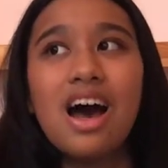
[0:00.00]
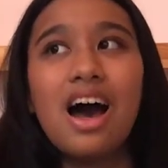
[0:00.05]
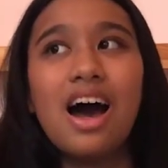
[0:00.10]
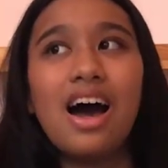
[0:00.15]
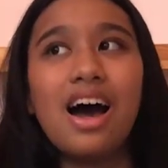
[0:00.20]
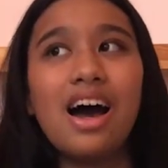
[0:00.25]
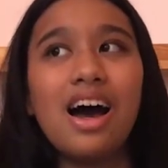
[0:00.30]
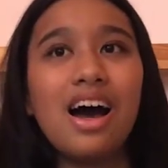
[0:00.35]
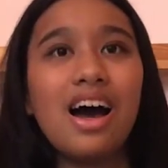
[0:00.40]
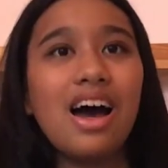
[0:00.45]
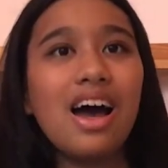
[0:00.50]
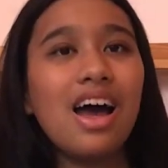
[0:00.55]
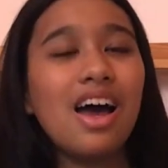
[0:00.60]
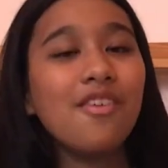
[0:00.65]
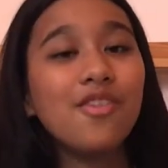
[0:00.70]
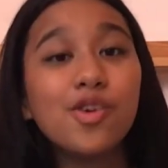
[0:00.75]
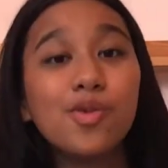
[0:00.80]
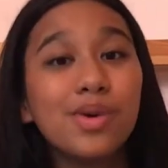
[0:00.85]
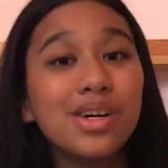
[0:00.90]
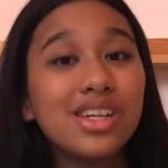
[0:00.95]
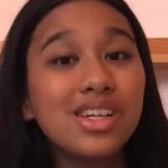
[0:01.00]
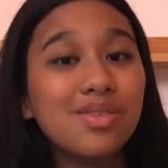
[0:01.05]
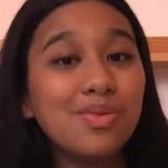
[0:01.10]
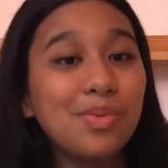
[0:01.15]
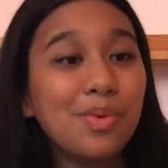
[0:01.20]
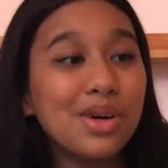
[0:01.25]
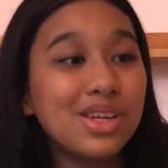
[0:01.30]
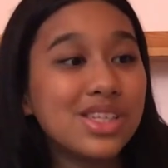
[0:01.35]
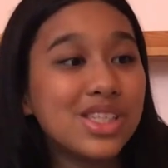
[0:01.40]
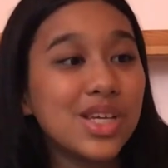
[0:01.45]

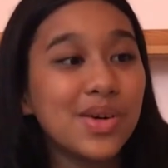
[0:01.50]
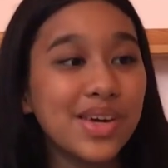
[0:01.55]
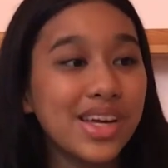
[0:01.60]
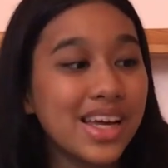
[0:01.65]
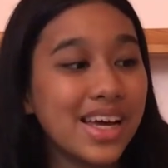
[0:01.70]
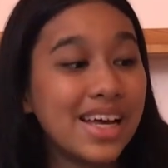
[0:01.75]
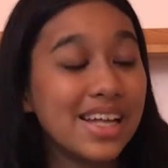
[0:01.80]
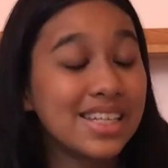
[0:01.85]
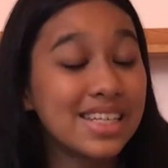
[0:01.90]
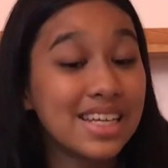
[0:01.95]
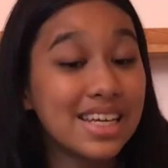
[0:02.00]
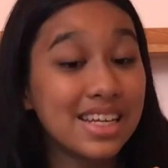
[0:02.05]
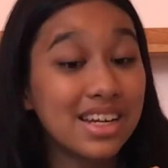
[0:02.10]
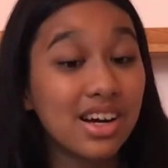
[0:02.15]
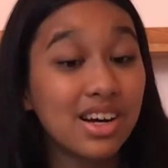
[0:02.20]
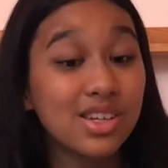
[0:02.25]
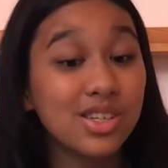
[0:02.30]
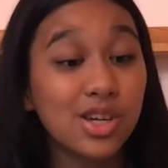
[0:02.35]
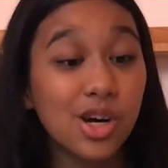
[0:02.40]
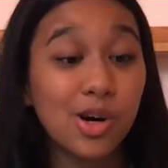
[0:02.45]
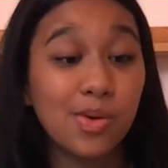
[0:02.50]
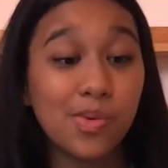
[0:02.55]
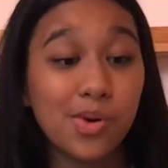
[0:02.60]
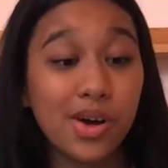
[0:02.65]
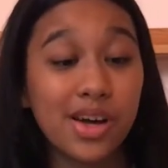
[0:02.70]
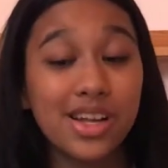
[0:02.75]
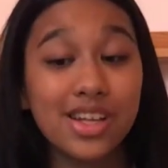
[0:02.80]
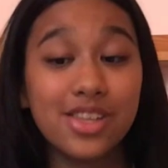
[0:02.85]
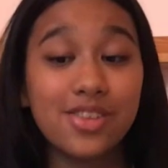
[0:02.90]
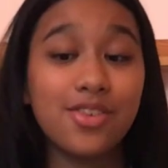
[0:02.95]
everyone was doing it in October,
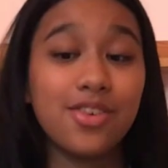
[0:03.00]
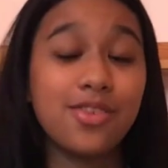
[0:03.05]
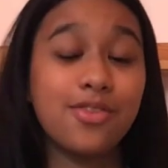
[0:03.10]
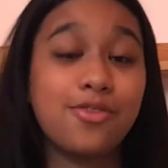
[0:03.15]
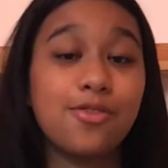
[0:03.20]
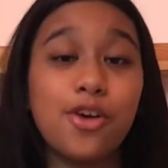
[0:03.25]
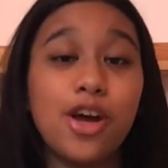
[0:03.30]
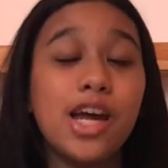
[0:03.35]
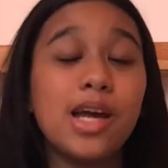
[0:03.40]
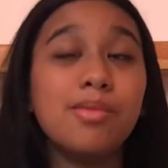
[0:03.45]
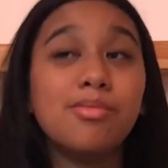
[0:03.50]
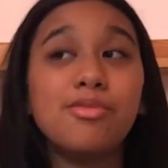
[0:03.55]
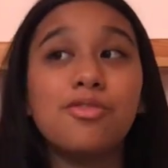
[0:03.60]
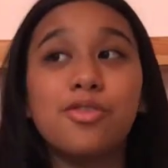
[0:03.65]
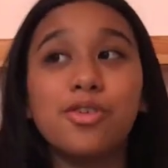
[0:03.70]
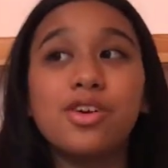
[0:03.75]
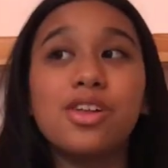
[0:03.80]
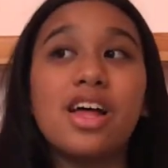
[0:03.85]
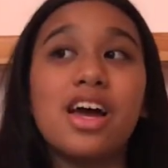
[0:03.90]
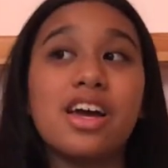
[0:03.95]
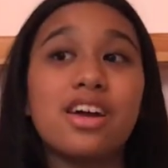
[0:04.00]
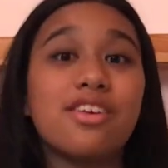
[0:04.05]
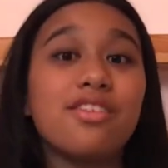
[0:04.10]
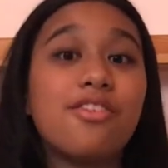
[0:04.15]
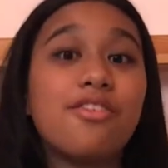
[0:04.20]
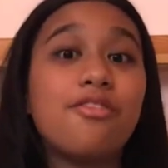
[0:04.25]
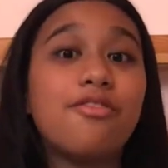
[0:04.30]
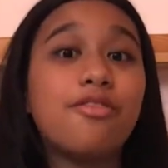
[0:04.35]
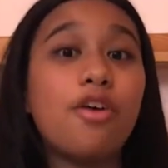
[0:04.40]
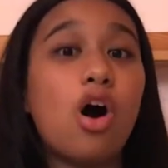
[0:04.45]
and it's framed for
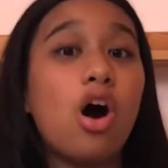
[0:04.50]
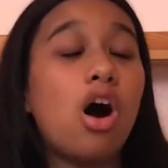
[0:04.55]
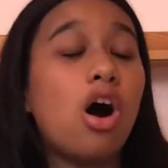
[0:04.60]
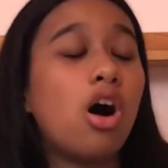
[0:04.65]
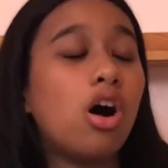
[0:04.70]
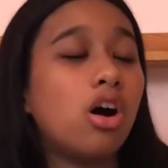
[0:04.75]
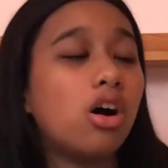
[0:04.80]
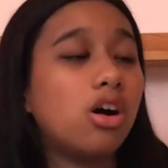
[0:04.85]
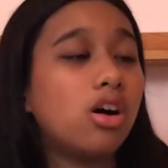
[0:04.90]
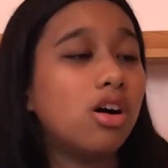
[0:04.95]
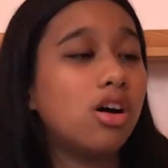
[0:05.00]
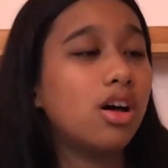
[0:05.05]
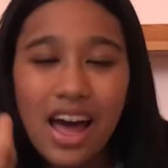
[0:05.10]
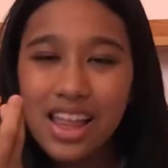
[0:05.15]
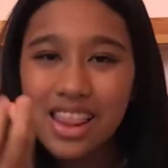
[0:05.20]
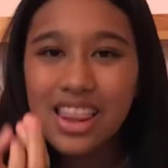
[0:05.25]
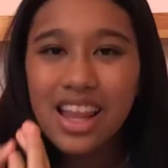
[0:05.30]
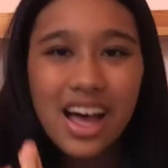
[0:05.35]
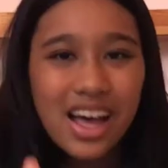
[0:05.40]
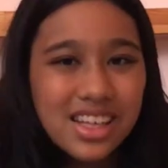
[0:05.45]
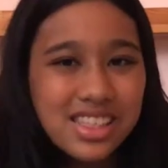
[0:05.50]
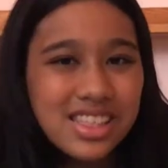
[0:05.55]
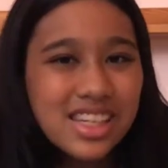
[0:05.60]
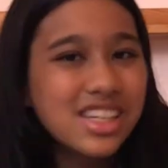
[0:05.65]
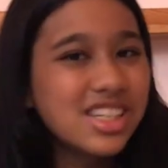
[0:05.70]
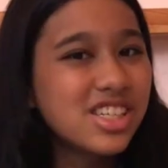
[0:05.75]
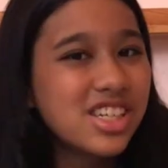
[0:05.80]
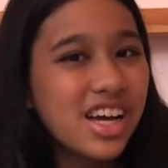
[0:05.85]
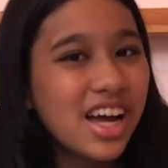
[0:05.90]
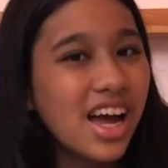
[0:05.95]
fall. And last
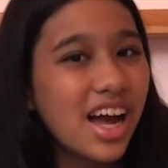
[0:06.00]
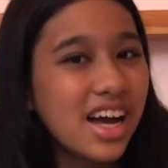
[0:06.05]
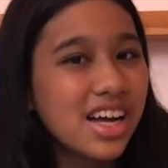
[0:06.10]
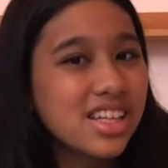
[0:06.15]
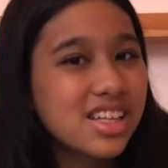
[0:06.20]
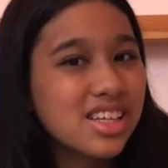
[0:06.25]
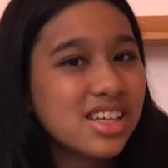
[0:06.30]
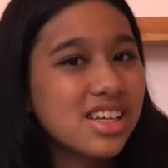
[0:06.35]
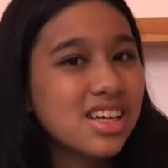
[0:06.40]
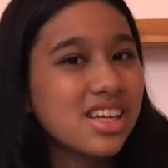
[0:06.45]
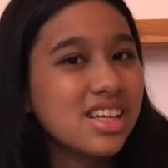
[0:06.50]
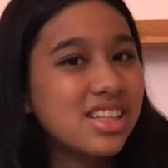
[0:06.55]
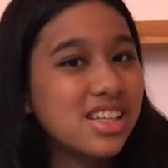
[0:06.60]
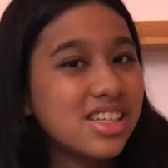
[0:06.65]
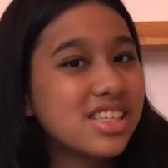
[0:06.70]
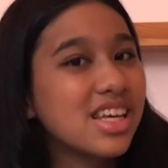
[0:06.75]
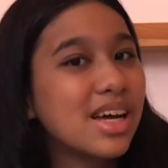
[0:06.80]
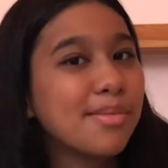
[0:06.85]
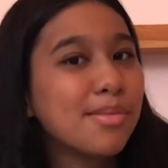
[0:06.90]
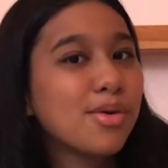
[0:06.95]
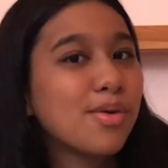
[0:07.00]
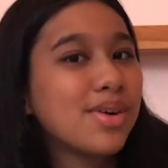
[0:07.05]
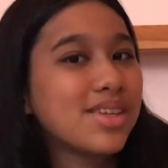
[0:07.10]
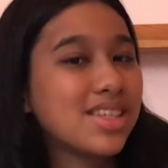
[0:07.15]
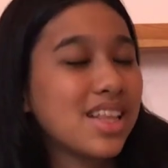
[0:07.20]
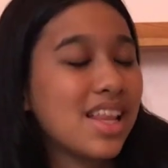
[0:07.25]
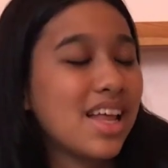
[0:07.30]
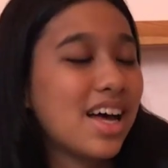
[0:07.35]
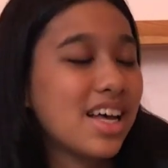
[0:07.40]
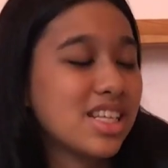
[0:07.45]
I checked, December
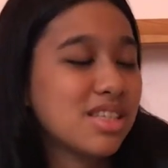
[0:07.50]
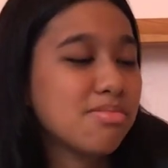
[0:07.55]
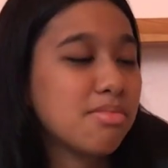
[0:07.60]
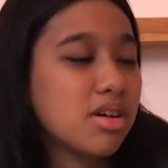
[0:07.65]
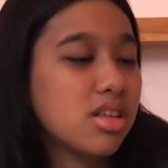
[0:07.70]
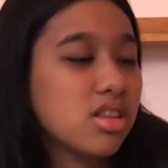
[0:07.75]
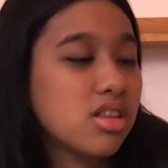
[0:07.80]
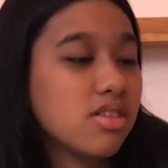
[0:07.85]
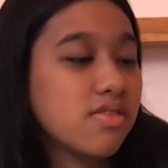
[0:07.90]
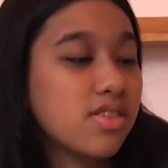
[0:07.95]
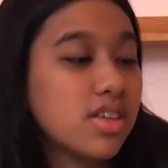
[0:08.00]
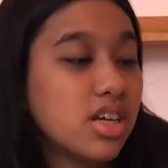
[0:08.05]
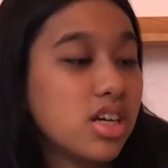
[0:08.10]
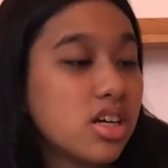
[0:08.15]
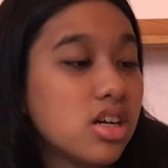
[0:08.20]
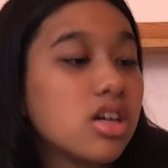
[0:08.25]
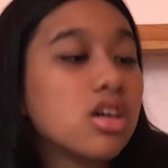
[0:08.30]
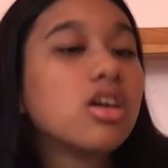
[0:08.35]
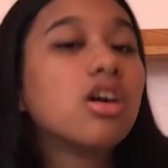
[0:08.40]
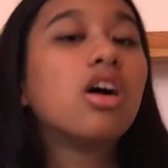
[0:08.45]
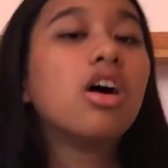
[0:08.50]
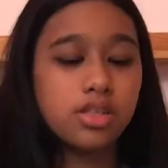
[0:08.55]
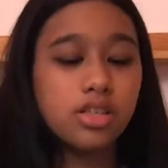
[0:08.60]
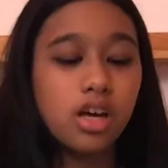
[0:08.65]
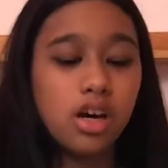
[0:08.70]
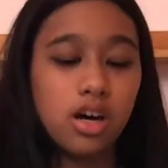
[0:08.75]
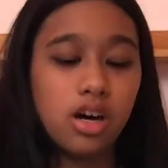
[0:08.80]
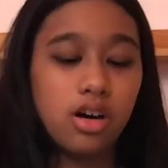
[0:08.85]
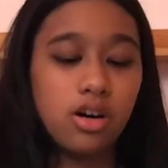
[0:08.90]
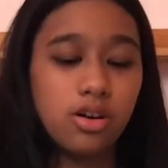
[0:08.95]
was the last month of the year.
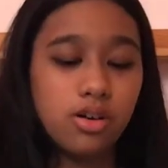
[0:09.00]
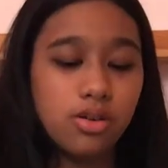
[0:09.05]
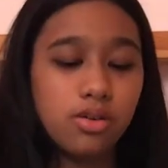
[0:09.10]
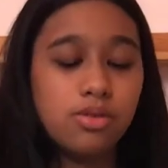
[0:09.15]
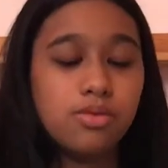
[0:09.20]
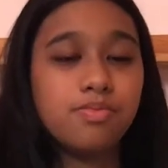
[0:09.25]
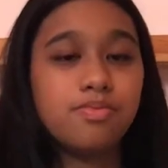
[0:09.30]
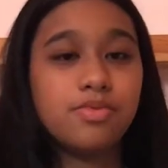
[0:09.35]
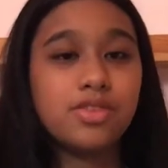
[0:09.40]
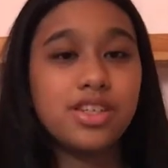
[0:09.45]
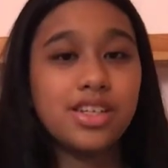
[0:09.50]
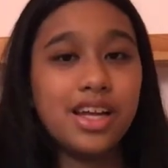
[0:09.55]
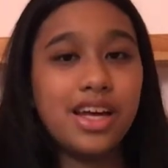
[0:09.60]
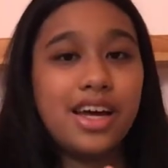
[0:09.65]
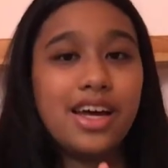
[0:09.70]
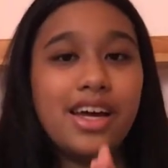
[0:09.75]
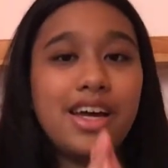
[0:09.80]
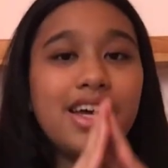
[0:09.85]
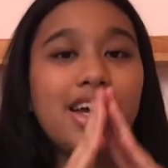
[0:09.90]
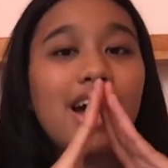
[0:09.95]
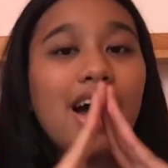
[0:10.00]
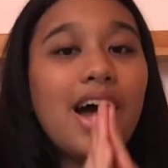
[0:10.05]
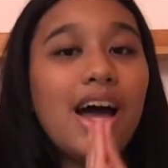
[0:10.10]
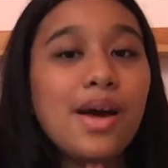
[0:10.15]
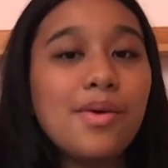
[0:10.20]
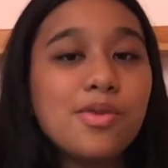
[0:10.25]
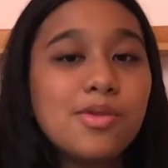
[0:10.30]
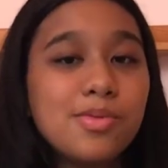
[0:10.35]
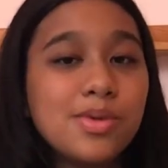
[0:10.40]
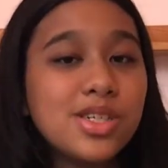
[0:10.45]
So today
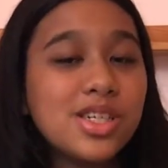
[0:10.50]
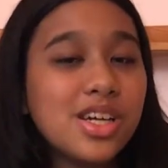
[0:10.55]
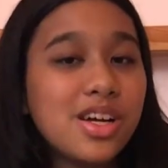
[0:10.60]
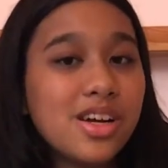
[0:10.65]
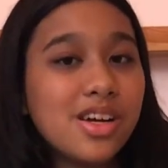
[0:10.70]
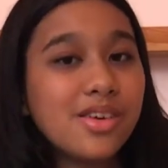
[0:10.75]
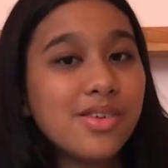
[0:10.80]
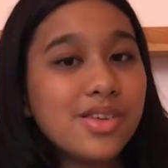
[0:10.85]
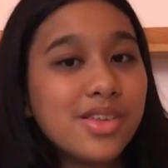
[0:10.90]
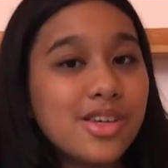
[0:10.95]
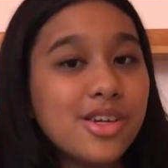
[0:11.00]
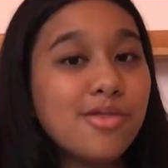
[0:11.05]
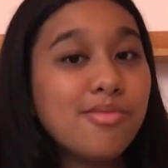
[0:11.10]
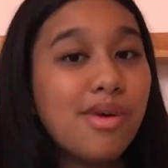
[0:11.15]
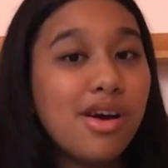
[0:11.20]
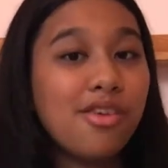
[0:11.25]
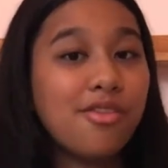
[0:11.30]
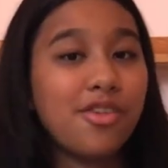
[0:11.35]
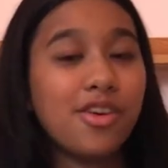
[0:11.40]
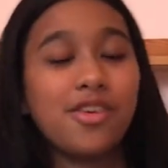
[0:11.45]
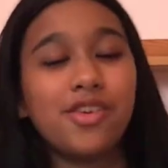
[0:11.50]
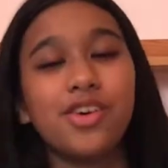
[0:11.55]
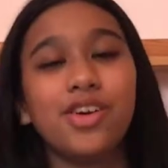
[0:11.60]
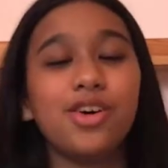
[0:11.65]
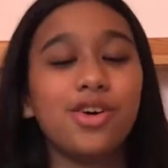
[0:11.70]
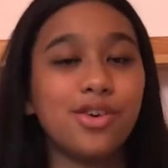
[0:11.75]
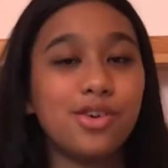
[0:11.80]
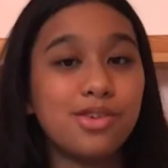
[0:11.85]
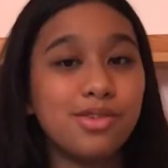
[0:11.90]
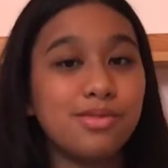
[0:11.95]
I will be sharing with you my
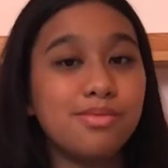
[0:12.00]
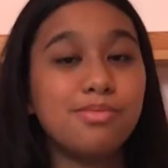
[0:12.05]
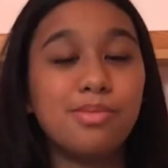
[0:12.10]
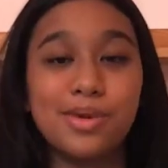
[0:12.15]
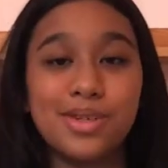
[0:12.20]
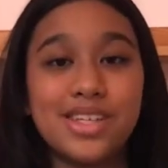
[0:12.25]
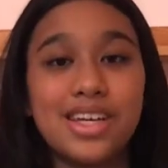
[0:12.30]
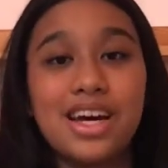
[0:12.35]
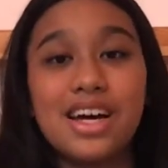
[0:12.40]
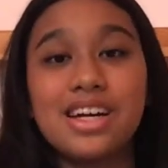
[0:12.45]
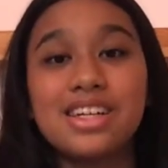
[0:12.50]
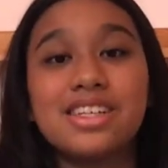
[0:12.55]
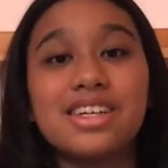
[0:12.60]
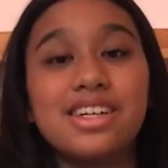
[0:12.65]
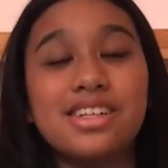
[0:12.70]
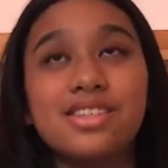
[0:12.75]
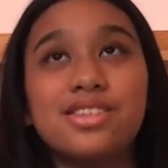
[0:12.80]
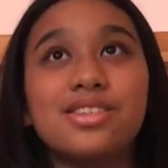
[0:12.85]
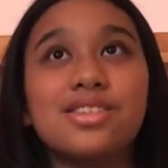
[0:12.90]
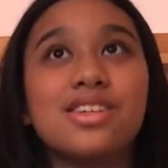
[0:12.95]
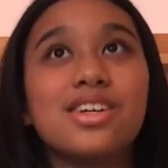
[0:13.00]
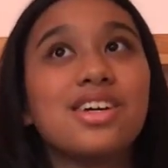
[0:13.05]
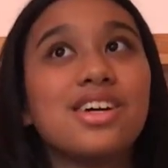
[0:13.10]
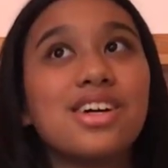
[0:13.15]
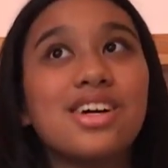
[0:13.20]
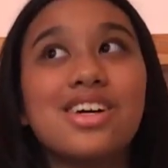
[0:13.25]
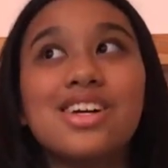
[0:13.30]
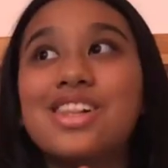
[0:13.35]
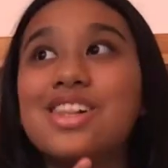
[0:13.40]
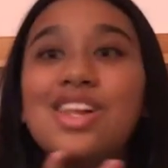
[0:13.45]
very own book tag titled
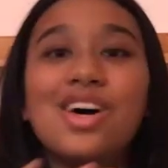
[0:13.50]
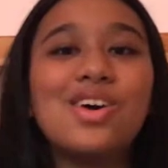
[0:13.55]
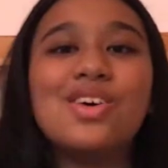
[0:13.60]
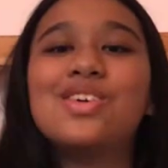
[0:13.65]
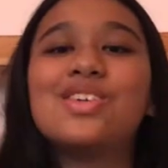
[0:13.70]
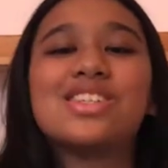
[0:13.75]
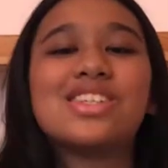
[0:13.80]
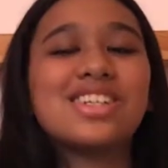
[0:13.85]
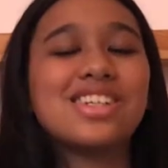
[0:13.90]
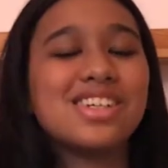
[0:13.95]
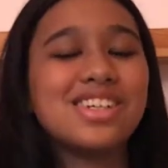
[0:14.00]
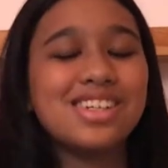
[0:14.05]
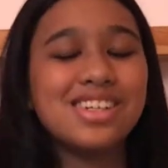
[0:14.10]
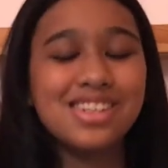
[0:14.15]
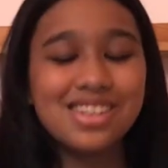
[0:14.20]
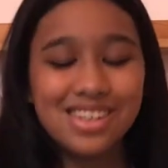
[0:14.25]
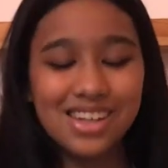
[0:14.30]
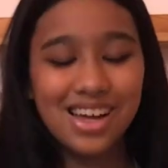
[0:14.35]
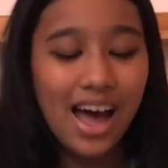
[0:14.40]
Closure.